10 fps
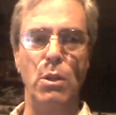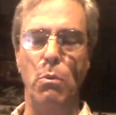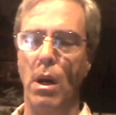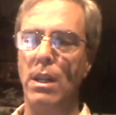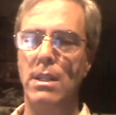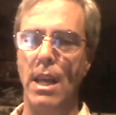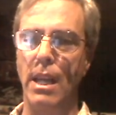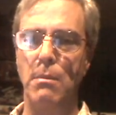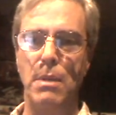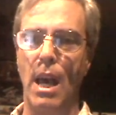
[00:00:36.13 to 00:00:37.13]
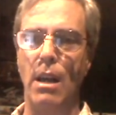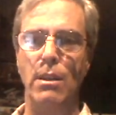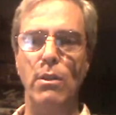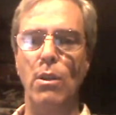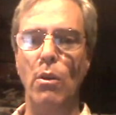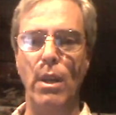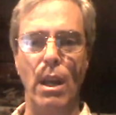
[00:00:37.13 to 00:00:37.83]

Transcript: You want to take him down. You don't